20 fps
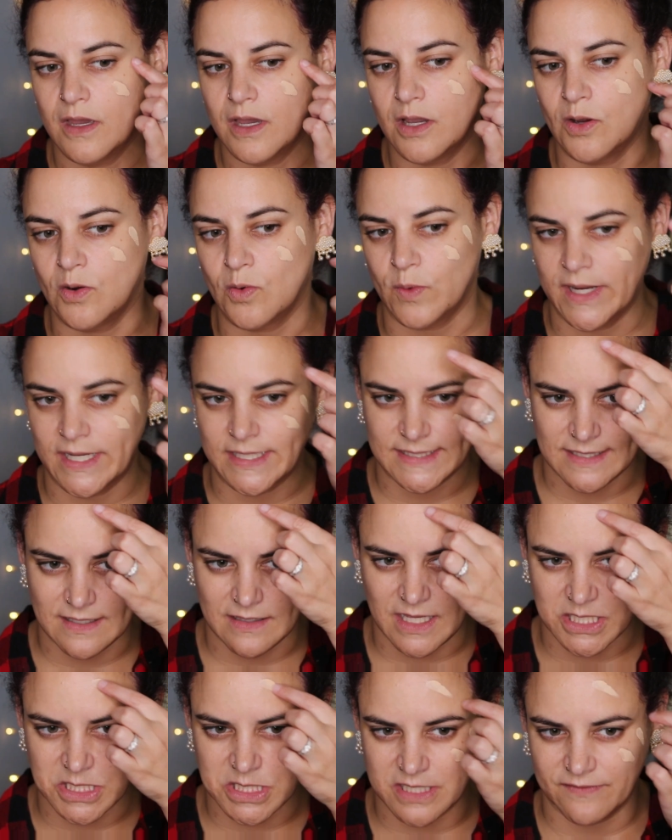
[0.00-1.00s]
a great
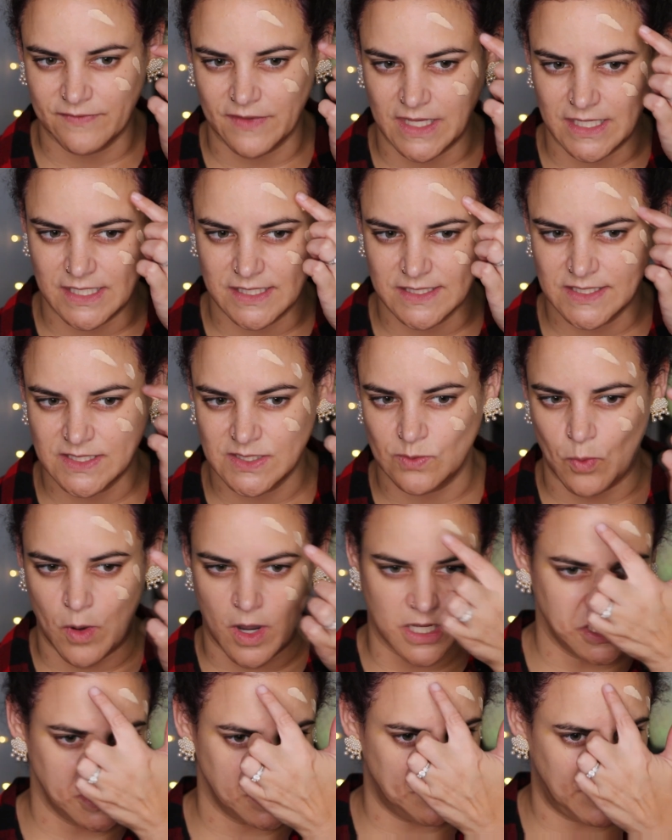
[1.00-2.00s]
selection of like
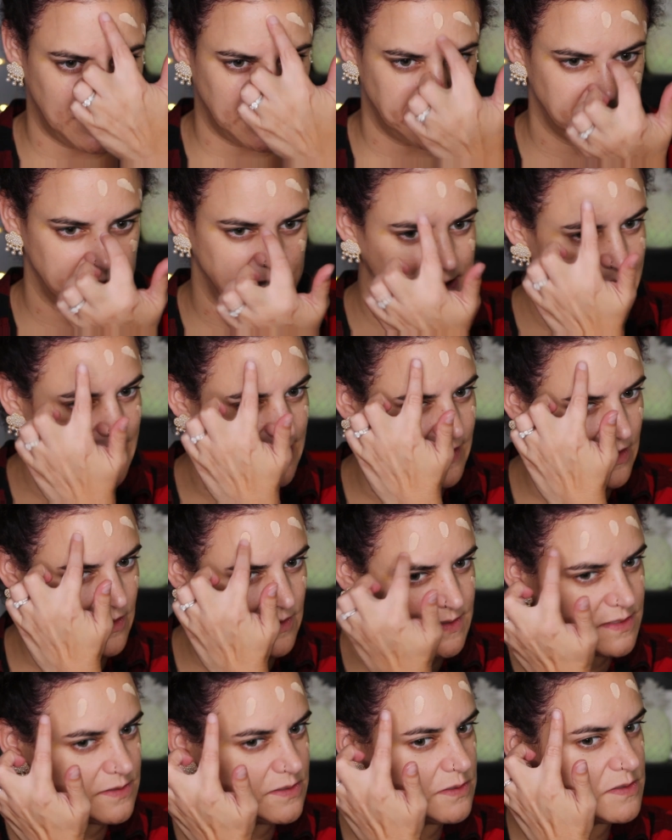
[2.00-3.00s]
swatch pictures, and they
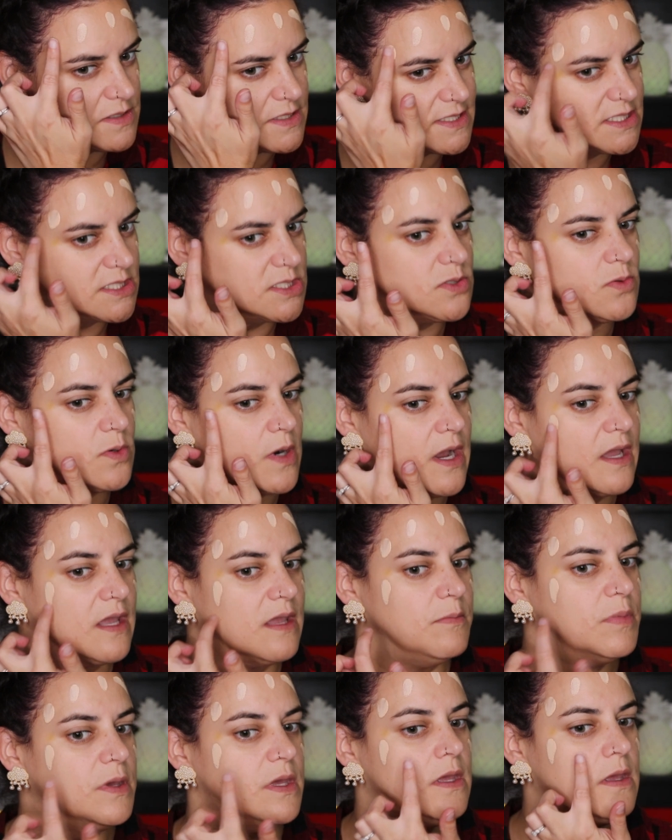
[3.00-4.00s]
also don't
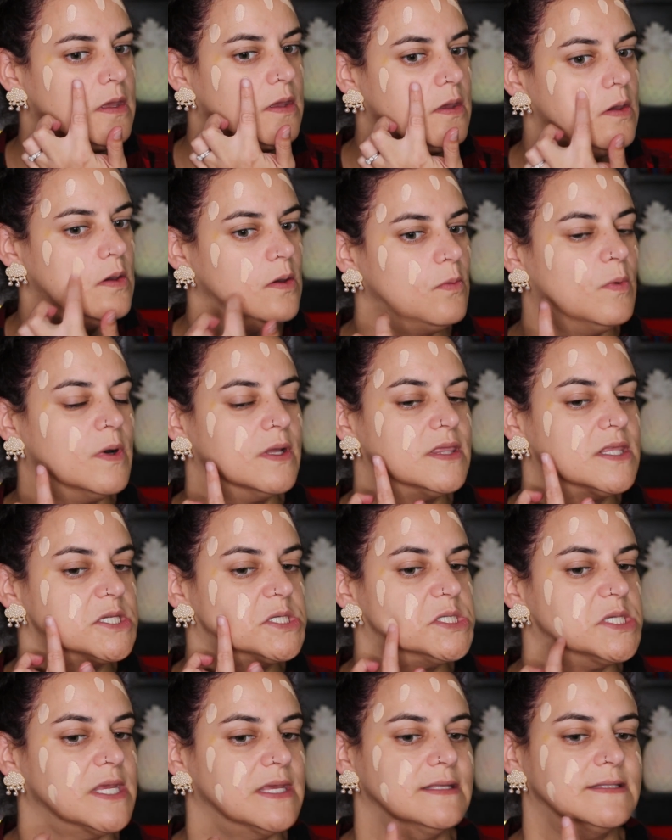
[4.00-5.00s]
describe what the
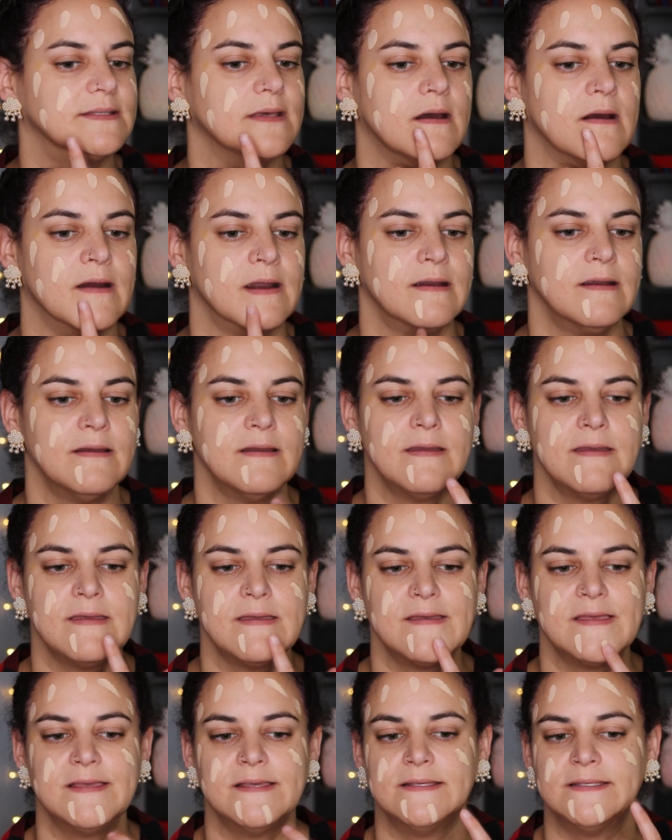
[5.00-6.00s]
shades are.
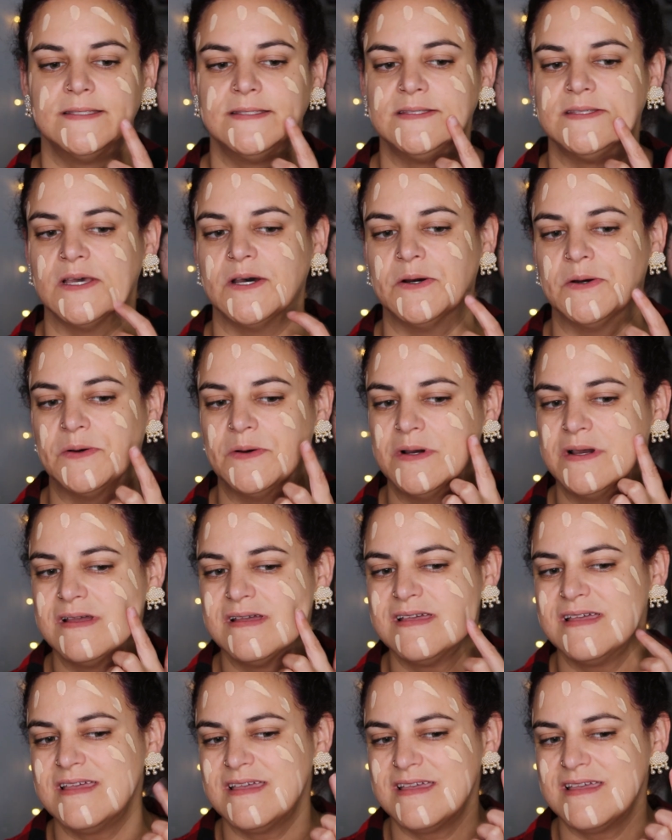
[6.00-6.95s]
So